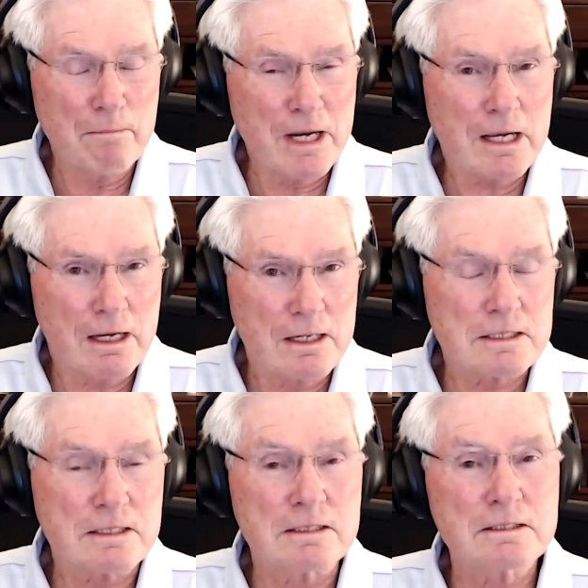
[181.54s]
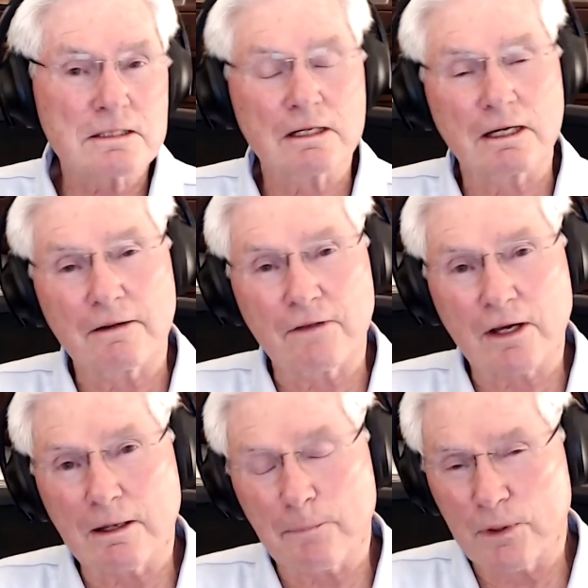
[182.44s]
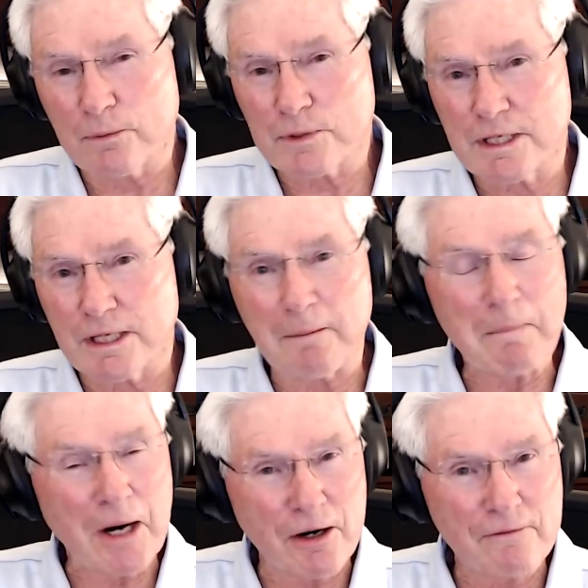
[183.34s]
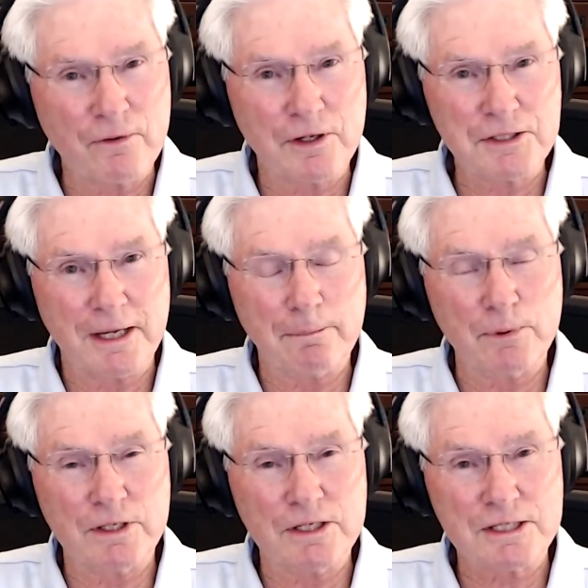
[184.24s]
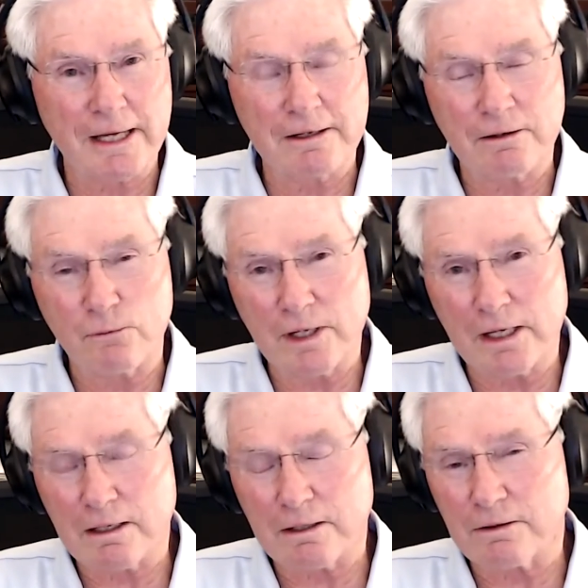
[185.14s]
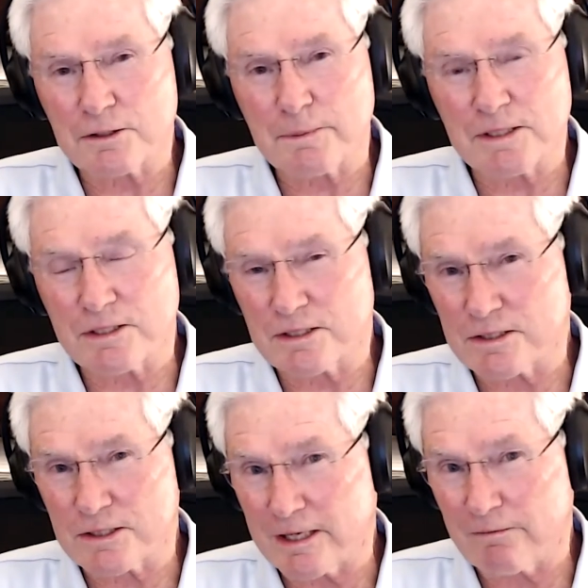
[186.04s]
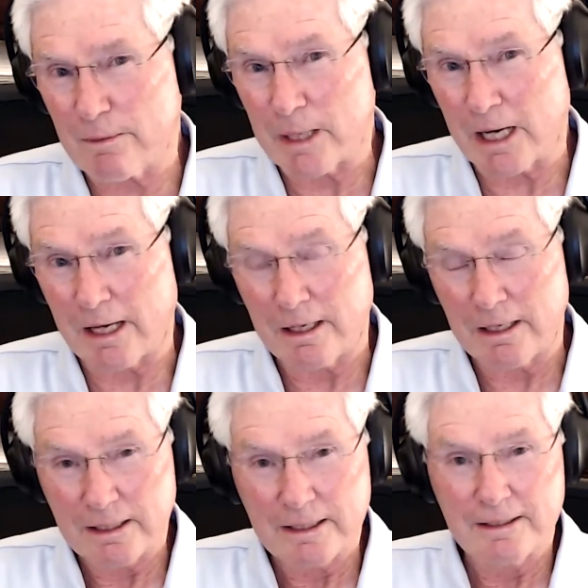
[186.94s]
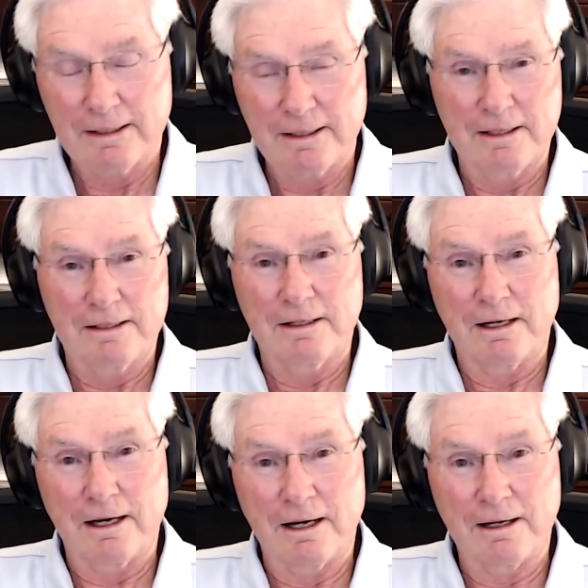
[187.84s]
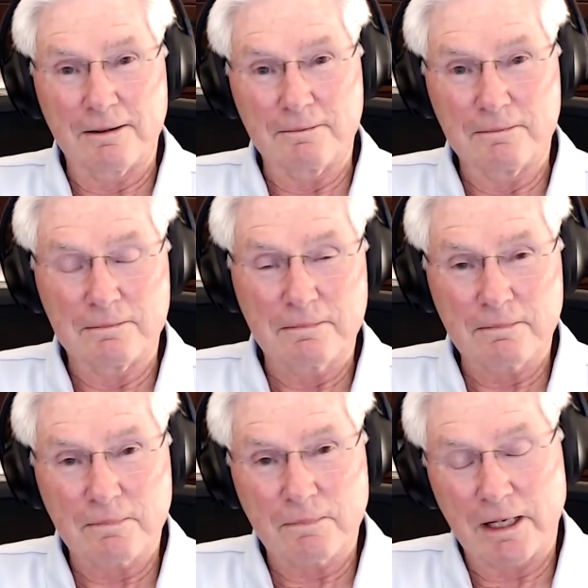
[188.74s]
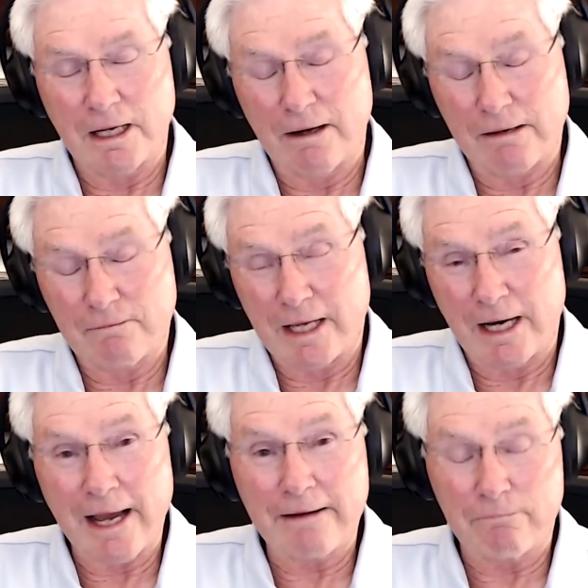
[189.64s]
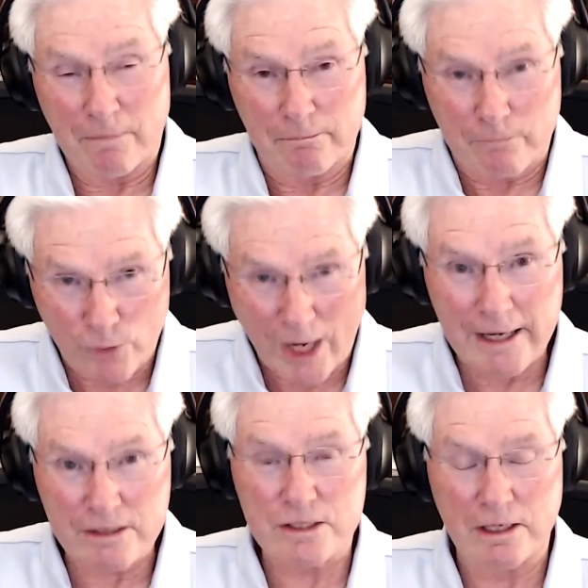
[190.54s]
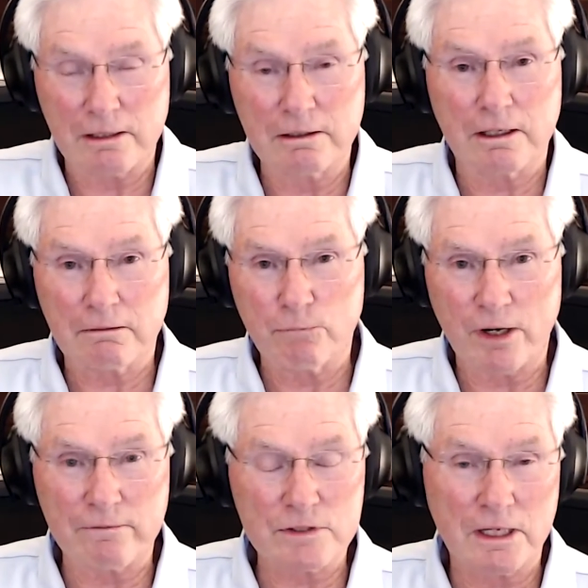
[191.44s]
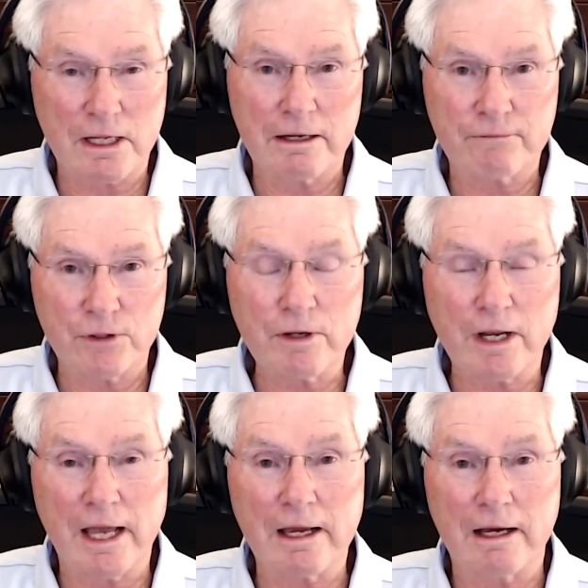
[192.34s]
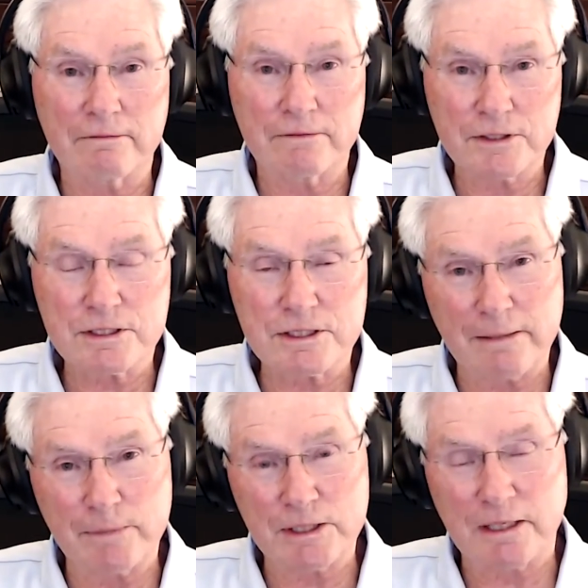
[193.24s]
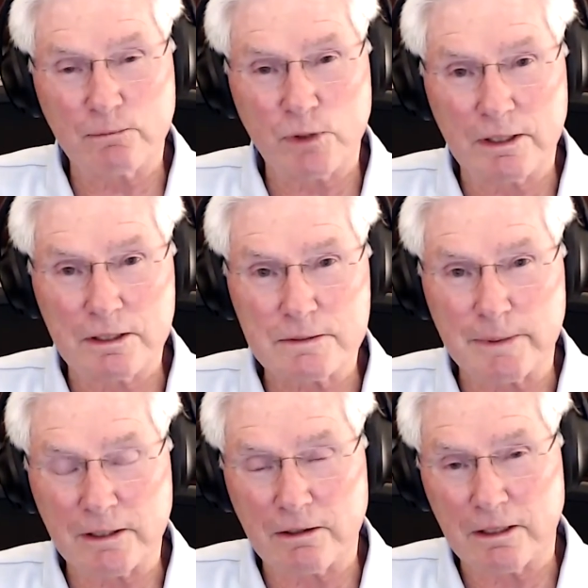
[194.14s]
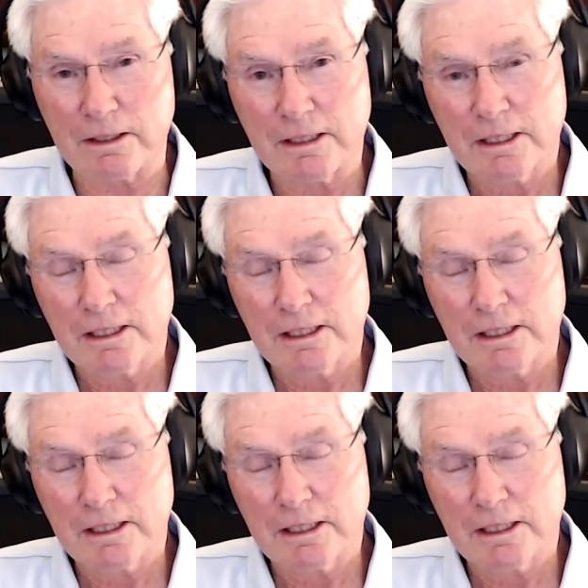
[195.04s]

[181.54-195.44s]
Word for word: many cases, uh, the couple that was getting married, for example, decided to really cut their expenses and save the money. Hmm. Um, uh, and I, I had said, look, whatever's left, you can have. This is how much I'm willing to spend on,